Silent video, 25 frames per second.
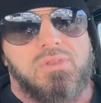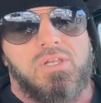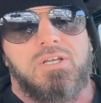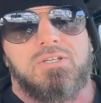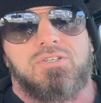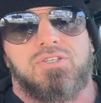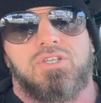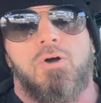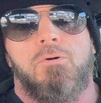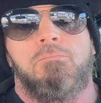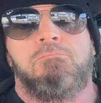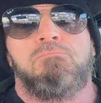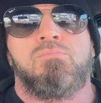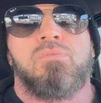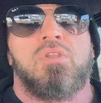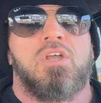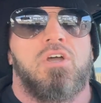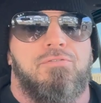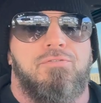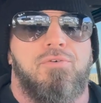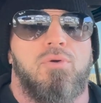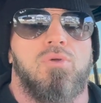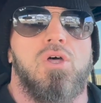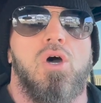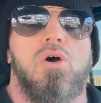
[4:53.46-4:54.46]
So
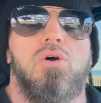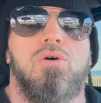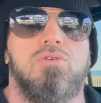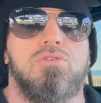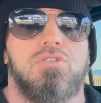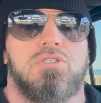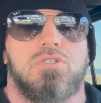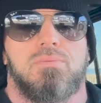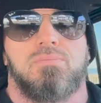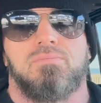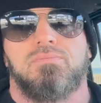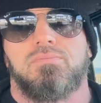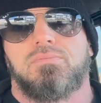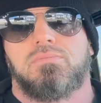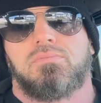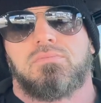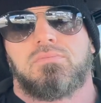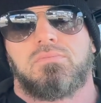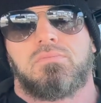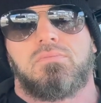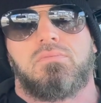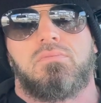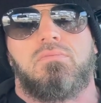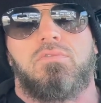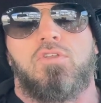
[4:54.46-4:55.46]
for those
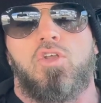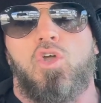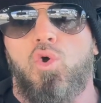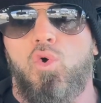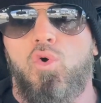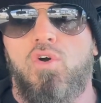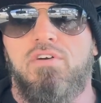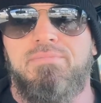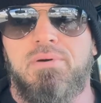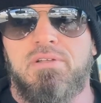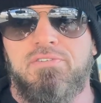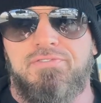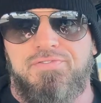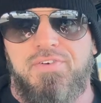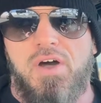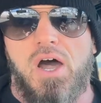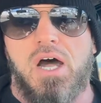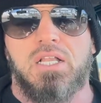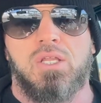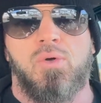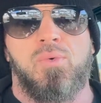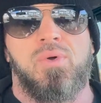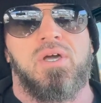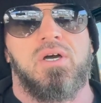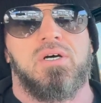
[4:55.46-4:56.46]
who have been
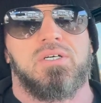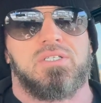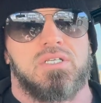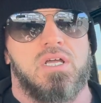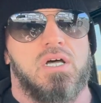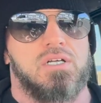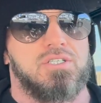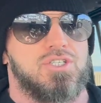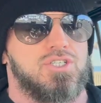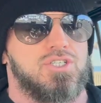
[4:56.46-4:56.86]
following us on